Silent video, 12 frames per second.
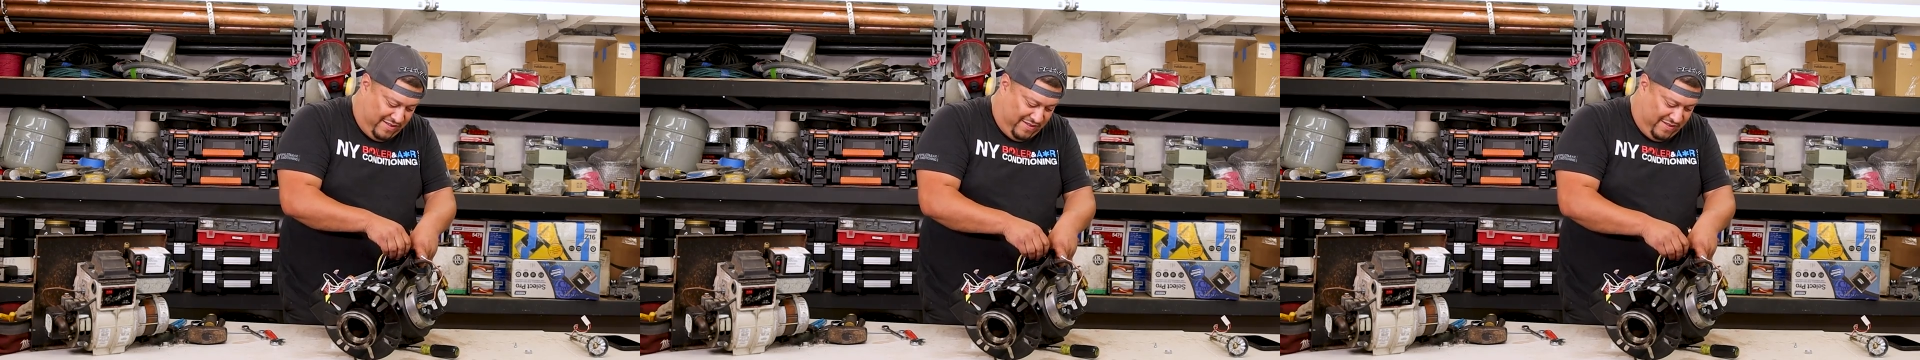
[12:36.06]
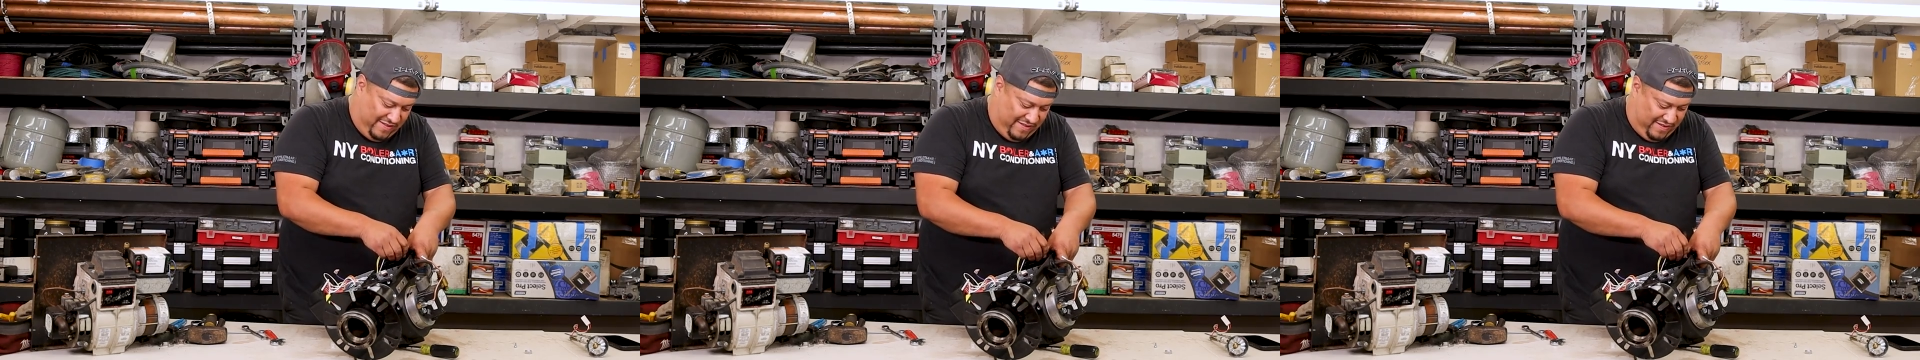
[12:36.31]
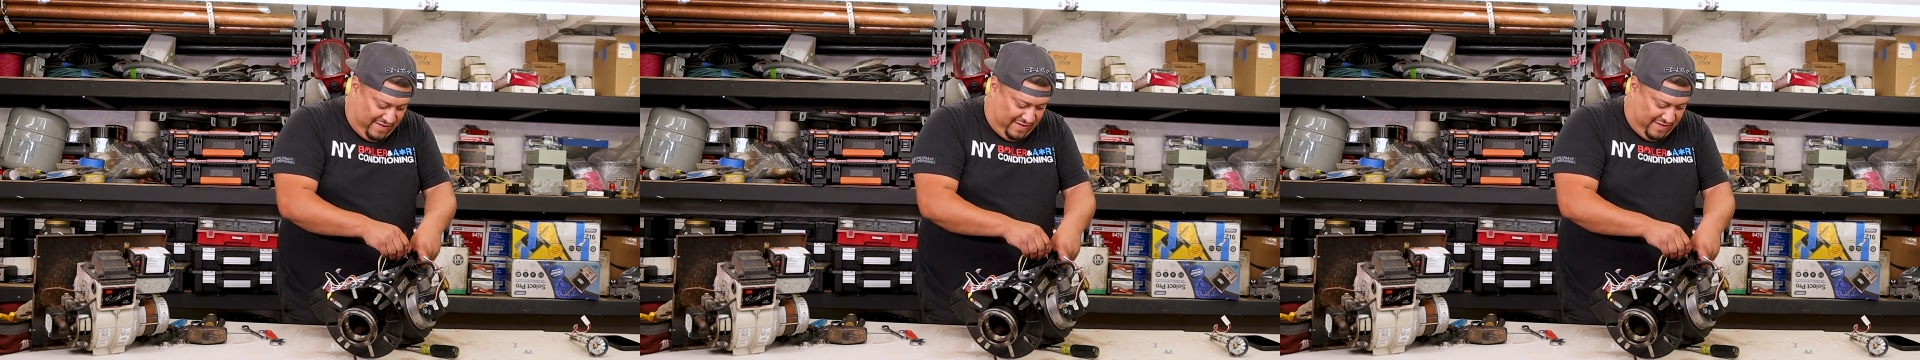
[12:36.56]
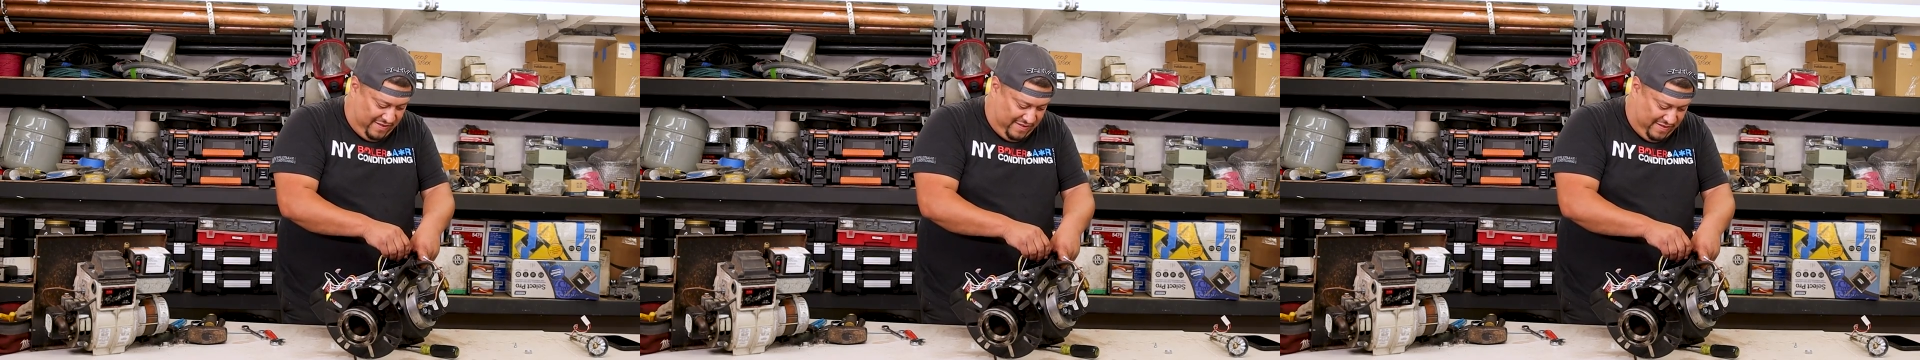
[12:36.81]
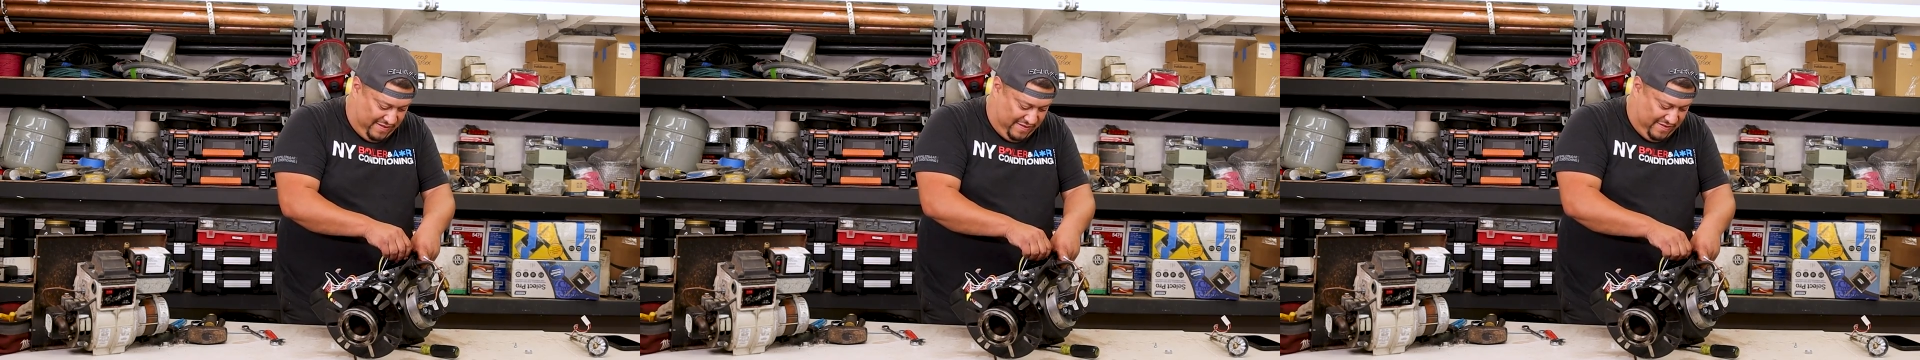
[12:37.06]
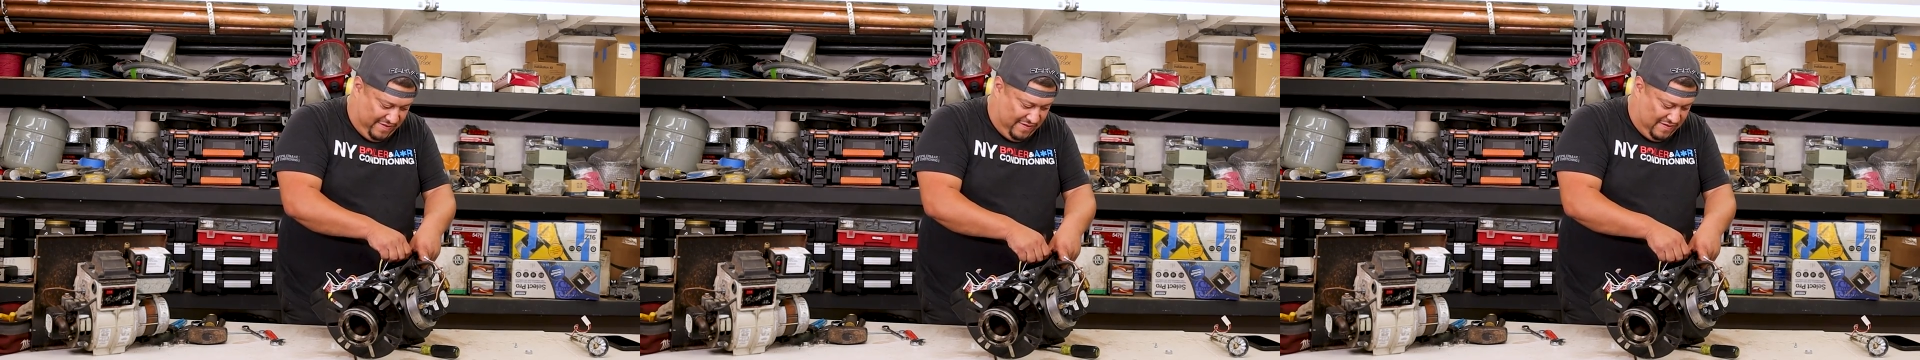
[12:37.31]

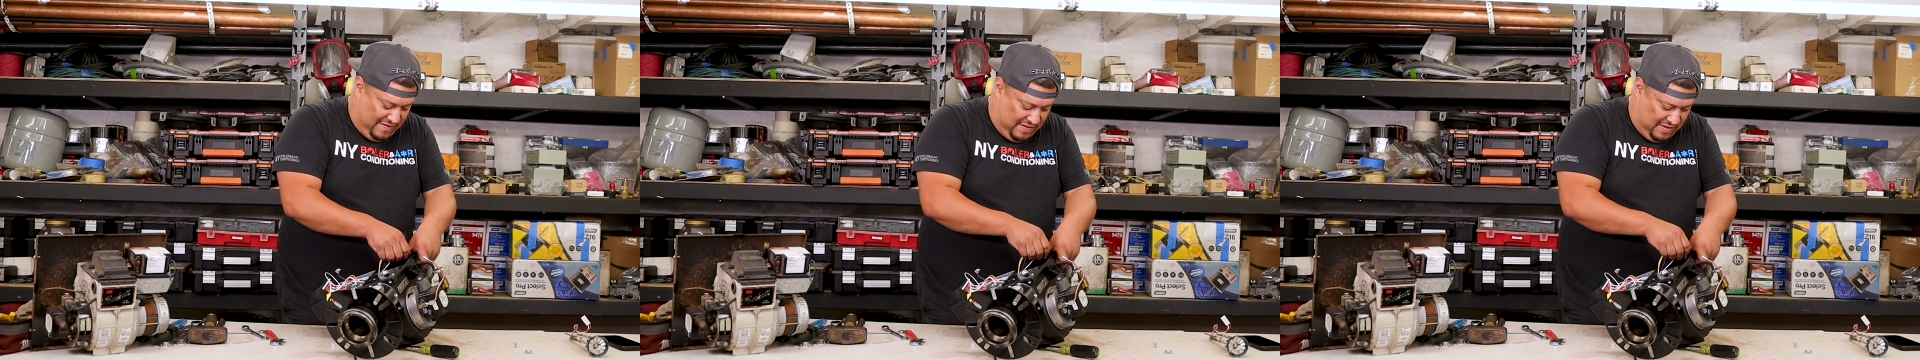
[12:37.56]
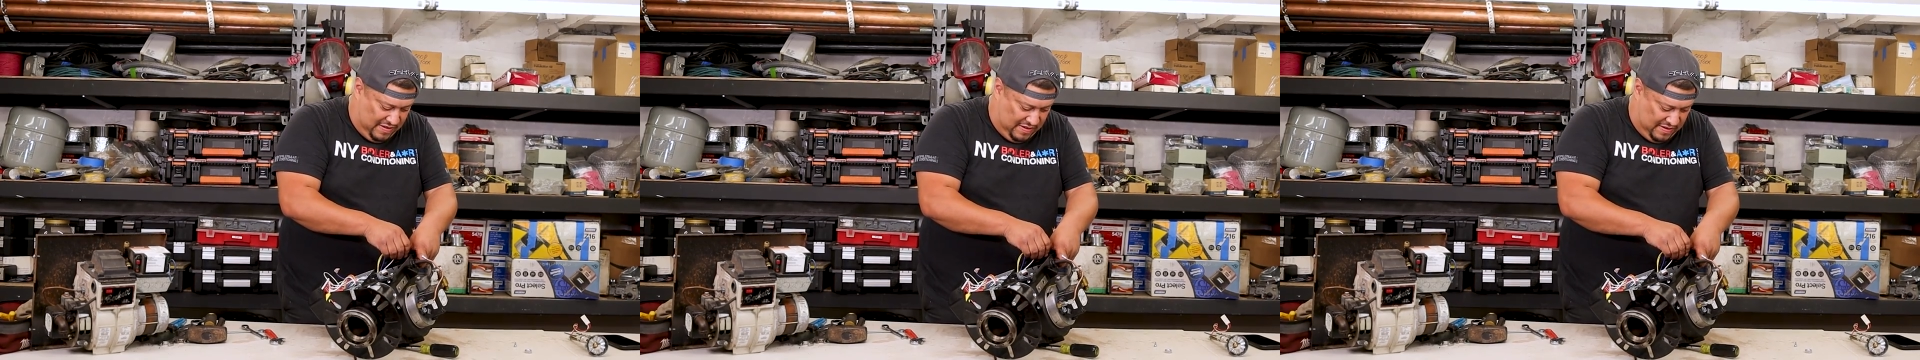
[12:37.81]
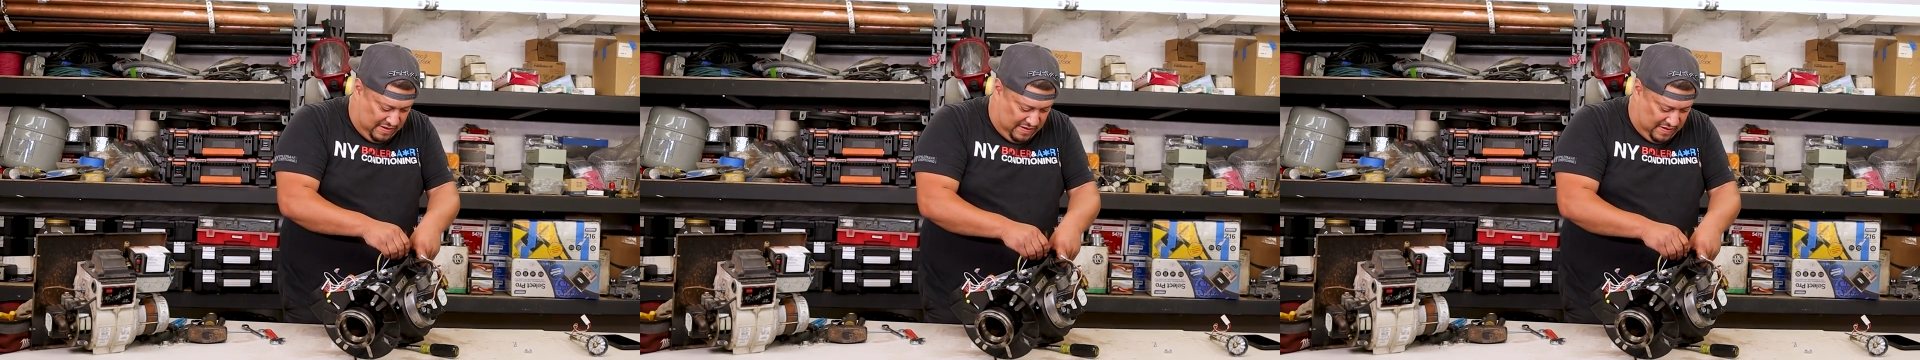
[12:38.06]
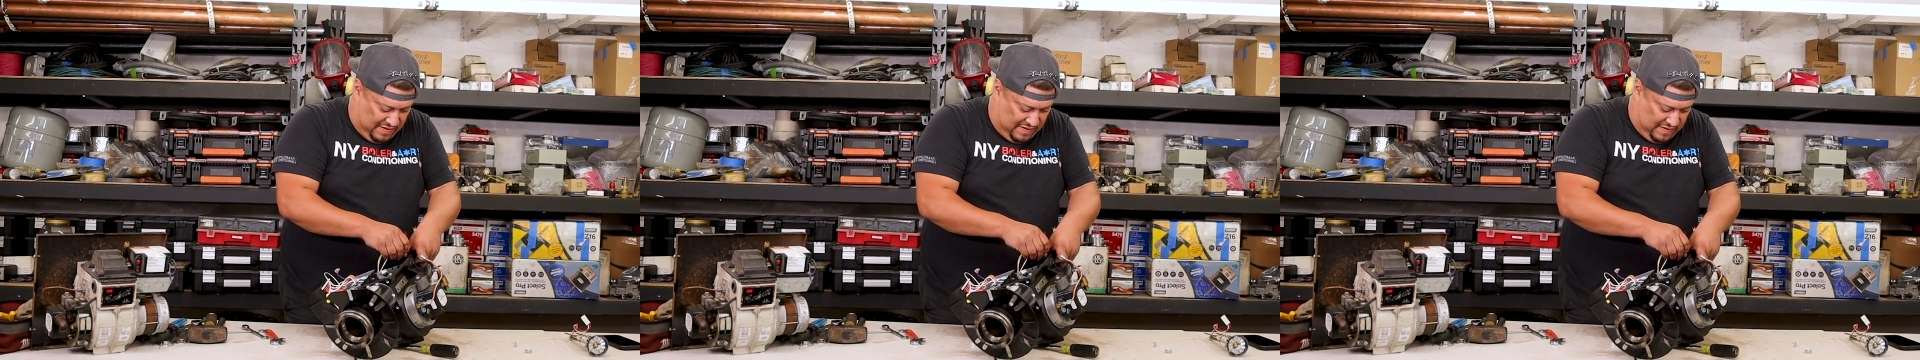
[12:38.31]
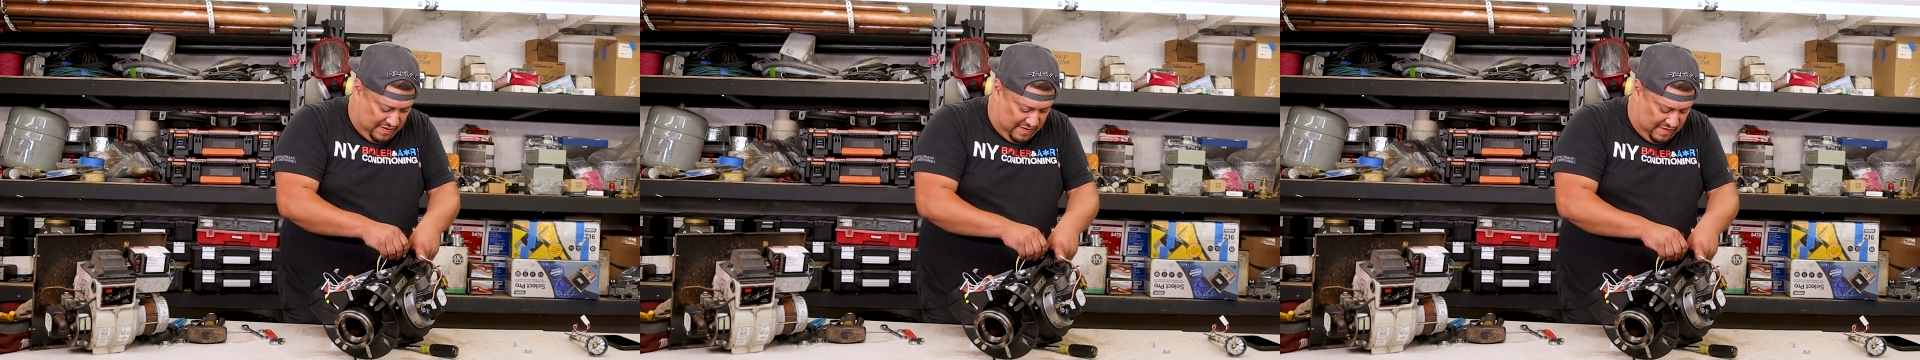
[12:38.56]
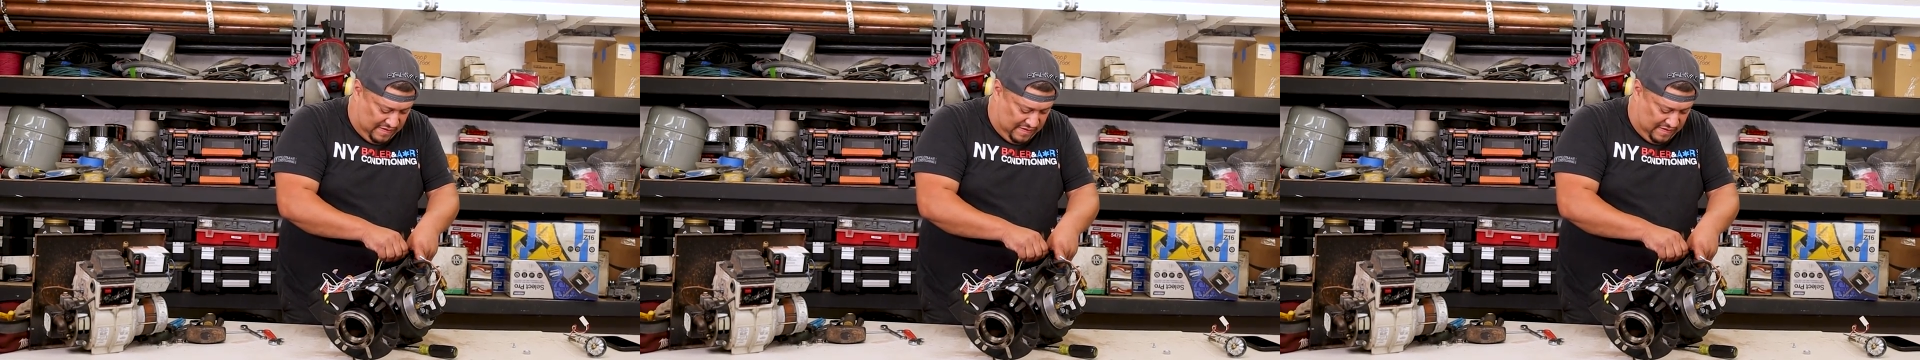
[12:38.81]
(no one is talking)